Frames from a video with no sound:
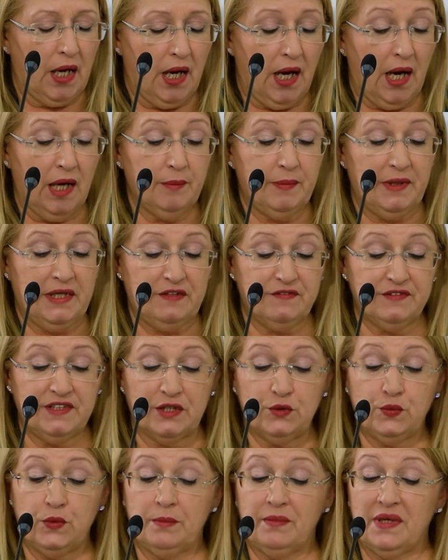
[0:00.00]
I believe
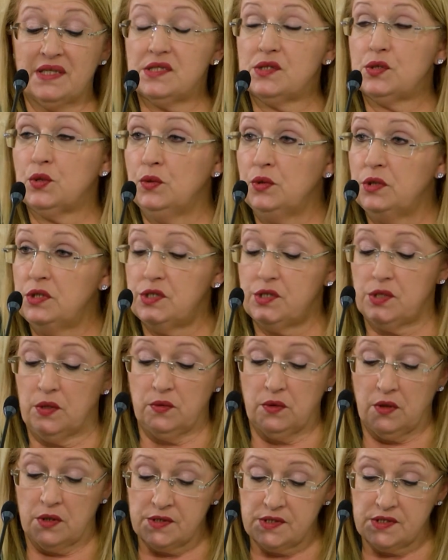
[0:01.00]
that we must
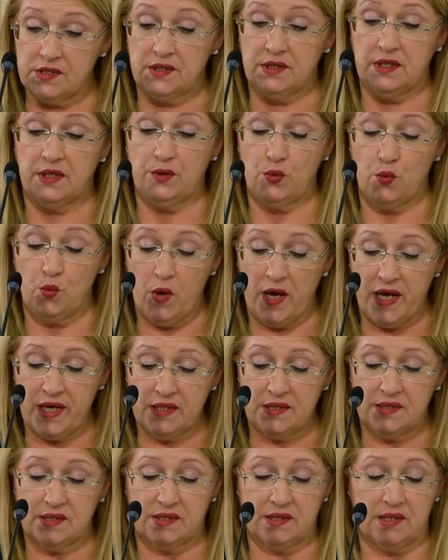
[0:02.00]
also consider the
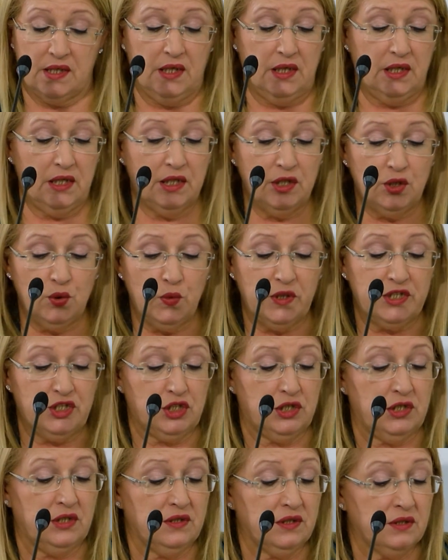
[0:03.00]
ways in which
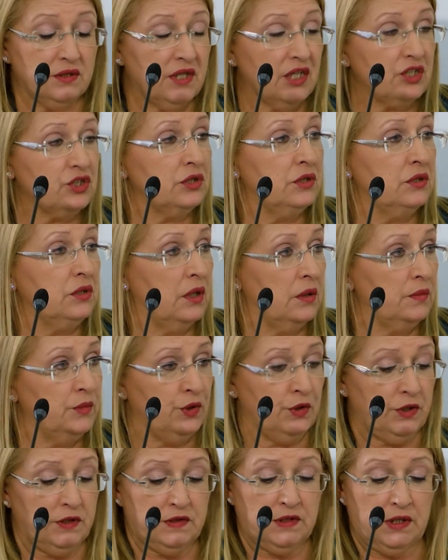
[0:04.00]
the international
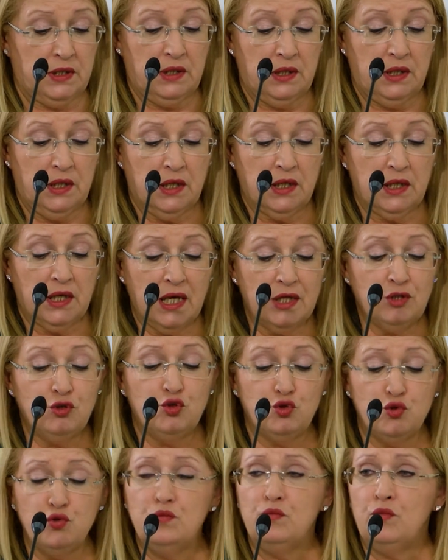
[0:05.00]
community can
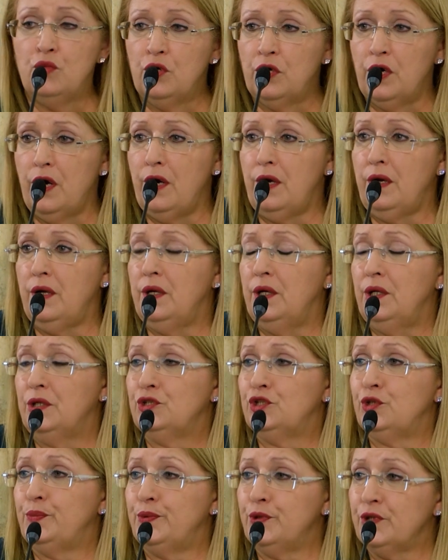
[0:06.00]
do more
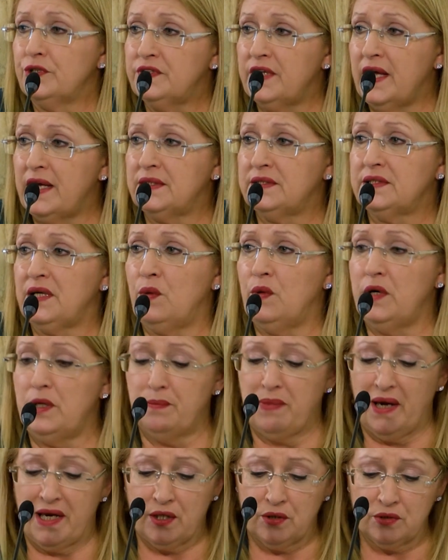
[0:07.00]
to protect our
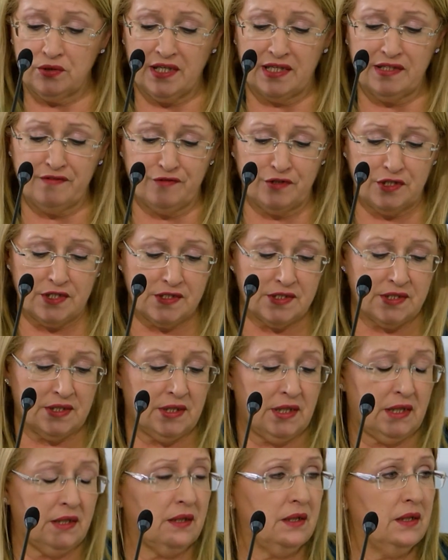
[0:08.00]

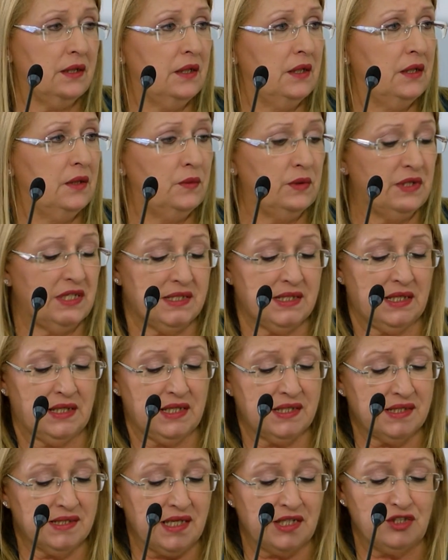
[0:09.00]
biodiversity, which is an
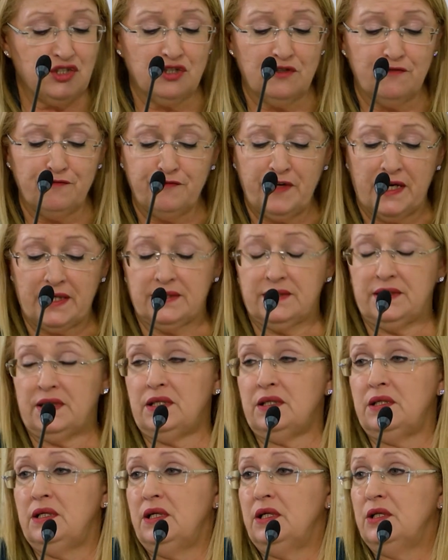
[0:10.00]
essential
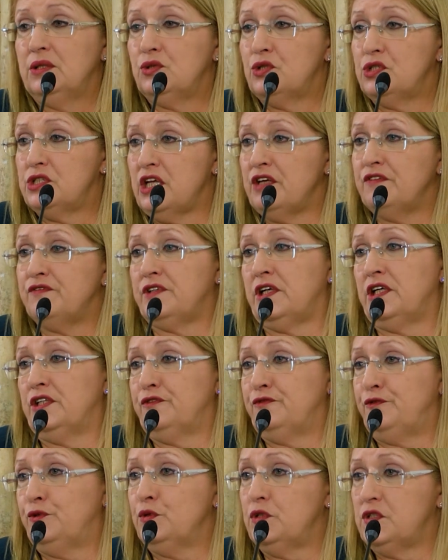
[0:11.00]
factor to safeguard
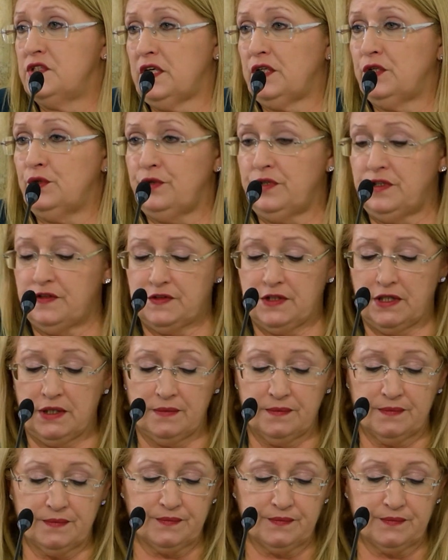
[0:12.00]
food security.